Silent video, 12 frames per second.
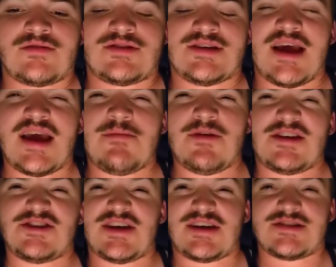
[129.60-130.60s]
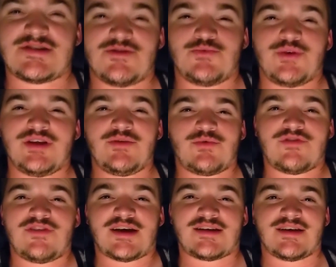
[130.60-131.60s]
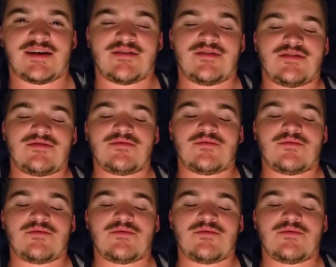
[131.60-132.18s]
today gave me a chance to really reflect on